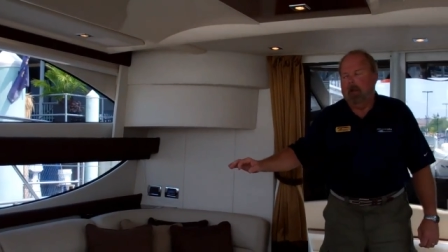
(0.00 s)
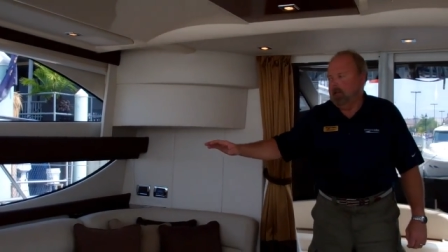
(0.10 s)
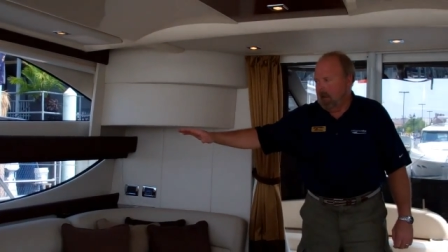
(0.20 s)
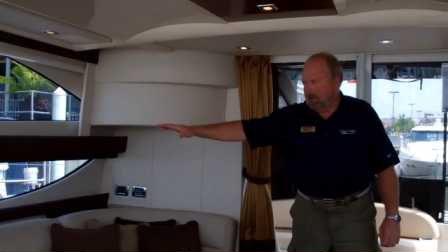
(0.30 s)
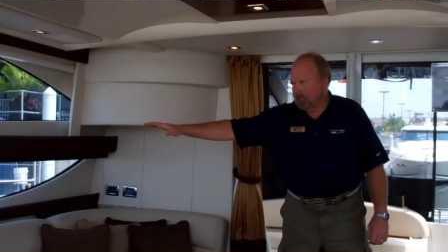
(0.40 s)

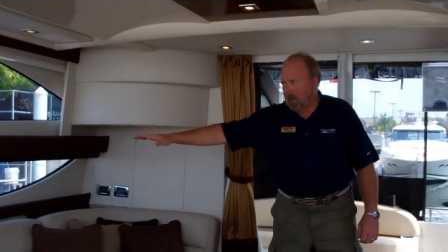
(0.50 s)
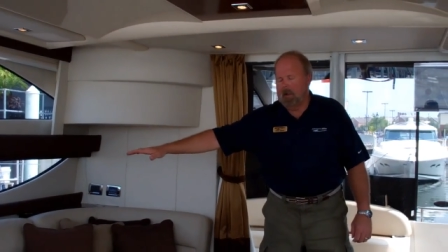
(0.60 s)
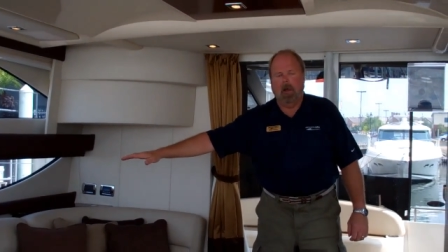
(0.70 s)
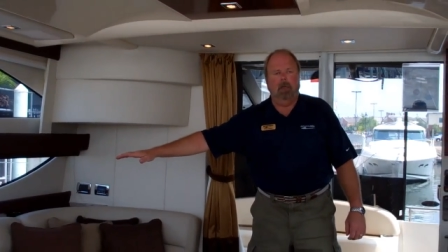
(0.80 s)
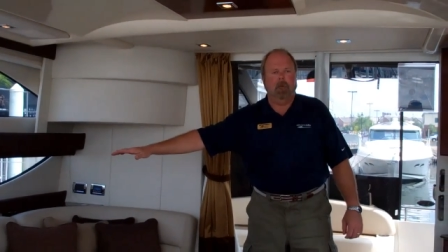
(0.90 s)
That's why
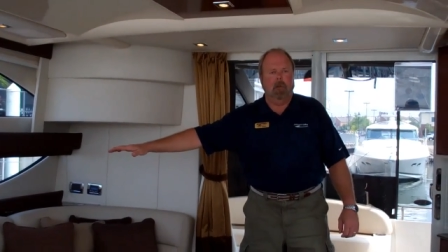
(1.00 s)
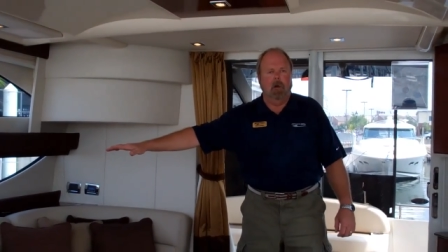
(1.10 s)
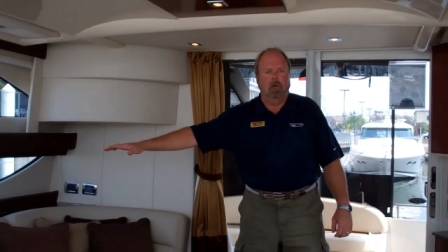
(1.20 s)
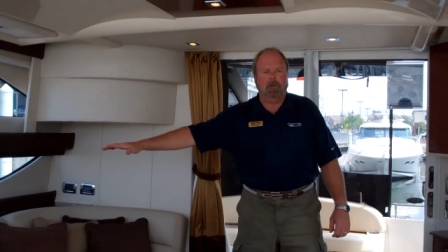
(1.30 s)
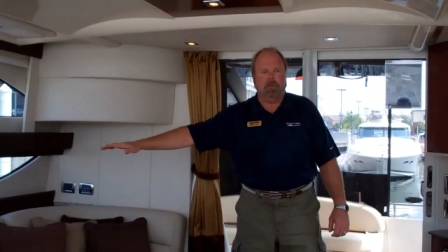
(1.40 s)
you have the
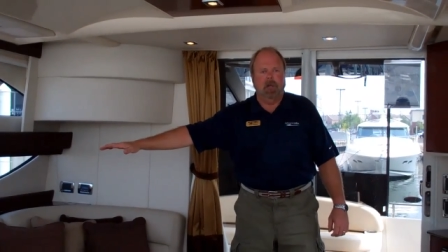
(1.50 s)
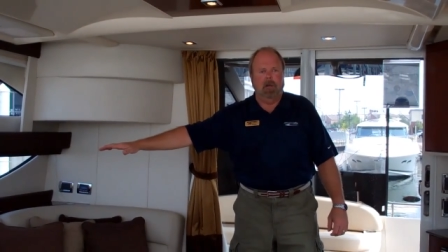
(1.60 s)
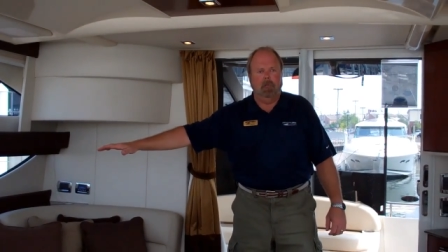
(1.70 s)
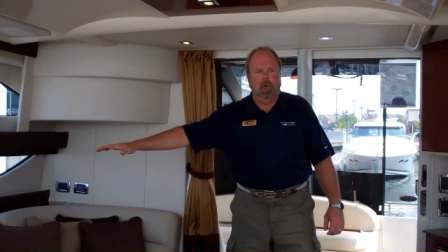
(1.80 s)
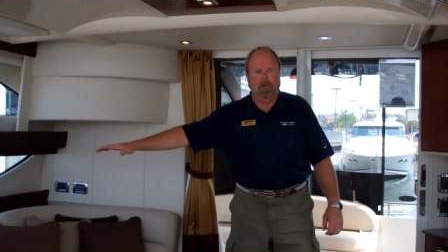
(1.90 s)
lower set
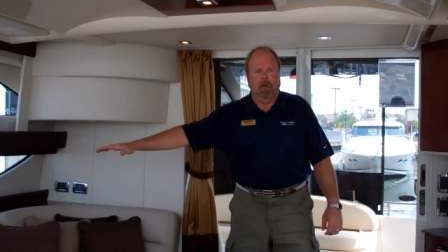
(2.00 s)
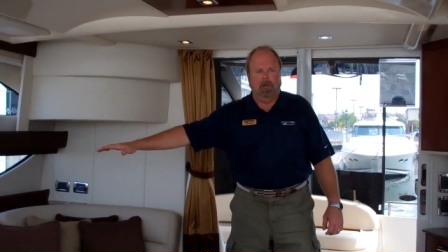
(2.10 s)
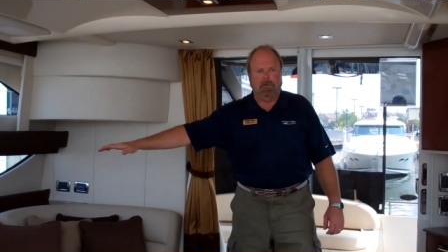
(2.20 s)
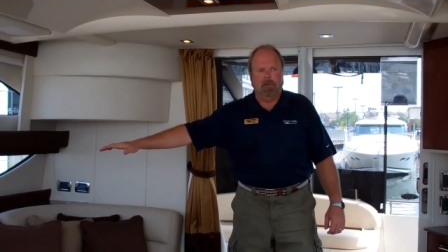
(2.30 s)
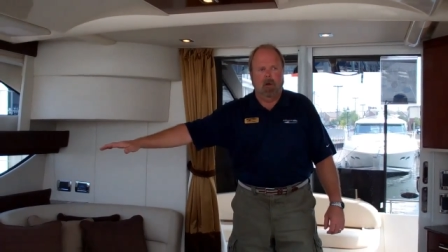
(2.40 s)
of windows.